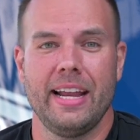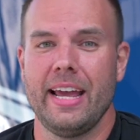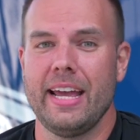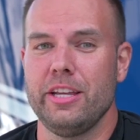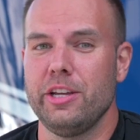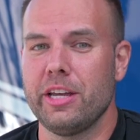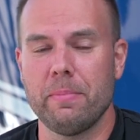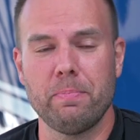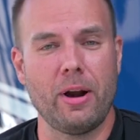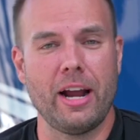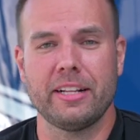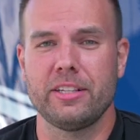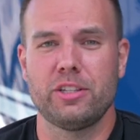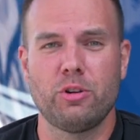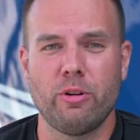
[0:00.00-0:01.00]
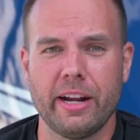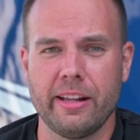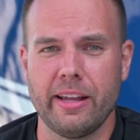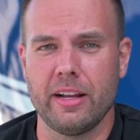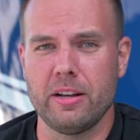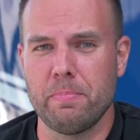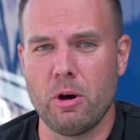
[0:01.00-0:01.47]
hey, you can practice
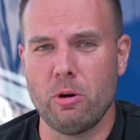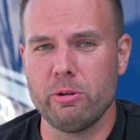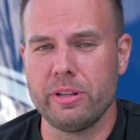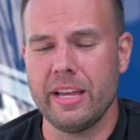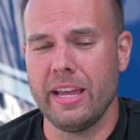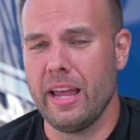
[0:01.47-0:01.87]
directly on the boat.